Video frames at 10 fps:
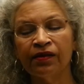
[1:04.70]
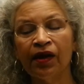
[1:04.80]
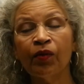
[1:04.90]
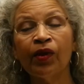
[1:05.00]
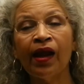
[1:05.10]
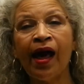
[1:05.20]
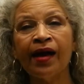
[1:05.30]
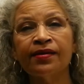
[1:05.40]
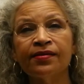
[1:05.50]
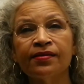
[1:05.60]
I
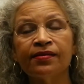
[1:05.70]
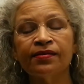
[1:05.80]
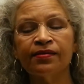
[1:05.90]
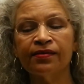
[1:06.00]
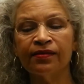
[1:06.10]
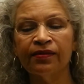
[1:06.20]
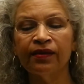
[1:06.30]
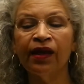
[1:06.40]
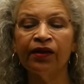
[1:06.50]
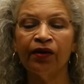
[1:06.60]
relax,
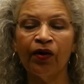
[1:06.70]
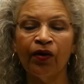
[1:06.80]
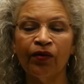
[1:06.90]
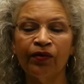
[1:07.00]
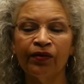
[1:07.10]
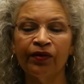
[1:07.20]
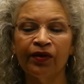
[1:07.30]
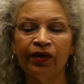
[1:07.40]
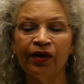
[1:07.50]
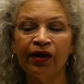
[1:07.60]
let go,
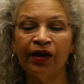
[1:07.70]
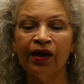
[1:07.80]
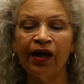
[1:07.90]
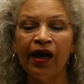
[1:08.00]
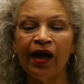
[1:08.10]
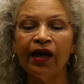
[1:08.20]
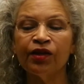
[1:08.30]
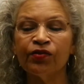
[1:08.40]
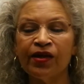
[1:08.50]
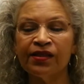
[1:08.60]
and
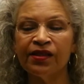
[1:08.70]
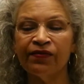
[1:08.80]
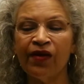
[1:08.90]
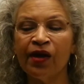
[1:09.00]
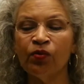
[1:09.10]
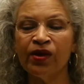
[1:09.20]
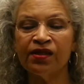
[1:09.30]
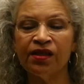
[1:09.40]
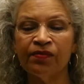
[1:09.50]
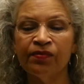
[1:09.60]
trust divine
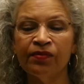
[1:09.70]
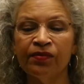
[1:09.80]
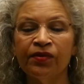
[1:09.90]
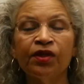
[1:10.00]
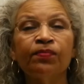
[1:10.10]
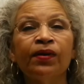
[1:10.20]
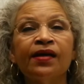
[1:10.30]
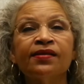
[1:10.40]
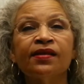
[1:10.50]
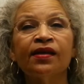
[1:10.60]
wisdom to
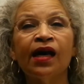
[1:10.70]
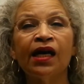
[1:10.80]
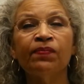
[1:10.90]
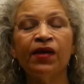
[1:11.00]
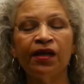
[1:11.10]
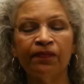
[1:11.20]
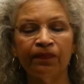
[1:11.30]
bless and guide me.